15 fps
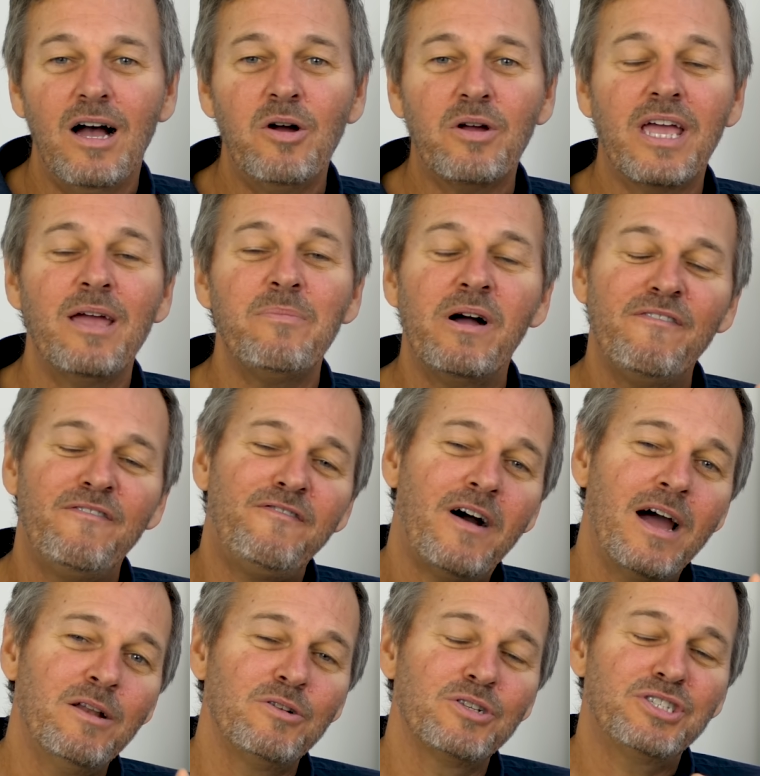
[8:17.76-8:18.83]
Okay, my
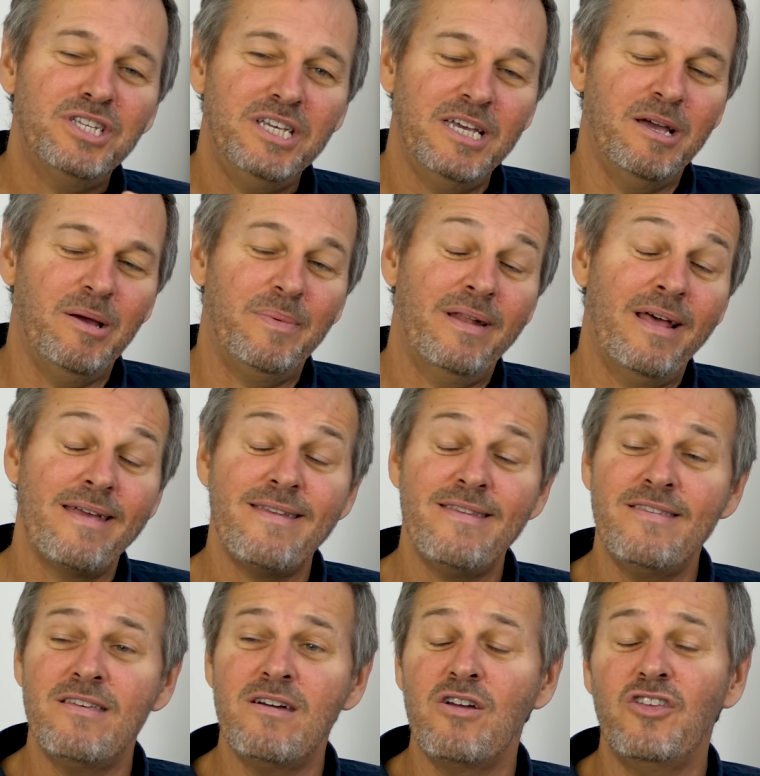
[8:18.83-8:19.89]
final tip, and I
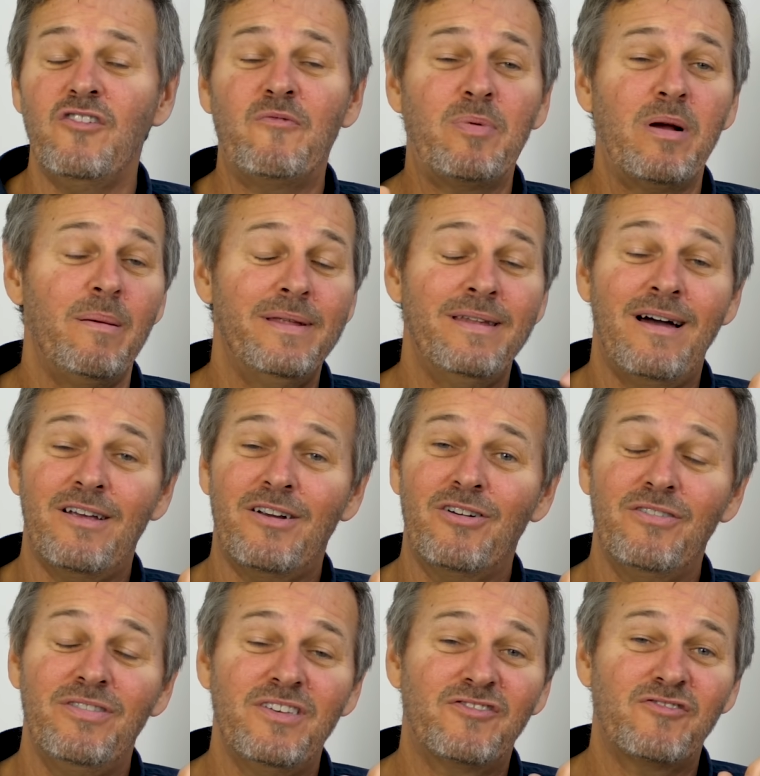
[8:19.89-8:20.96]
know you've probably not
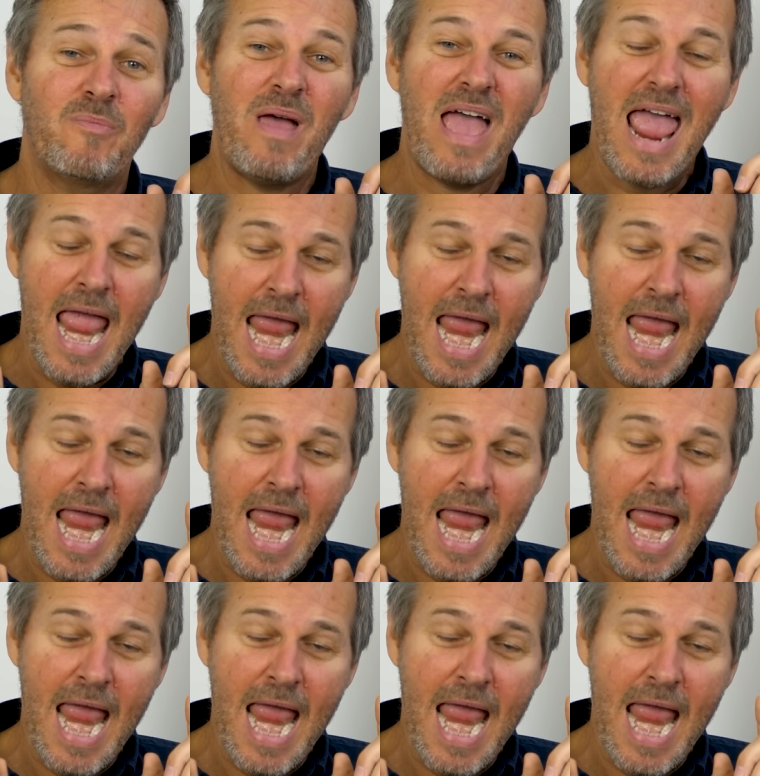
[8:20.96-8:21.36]
heard this from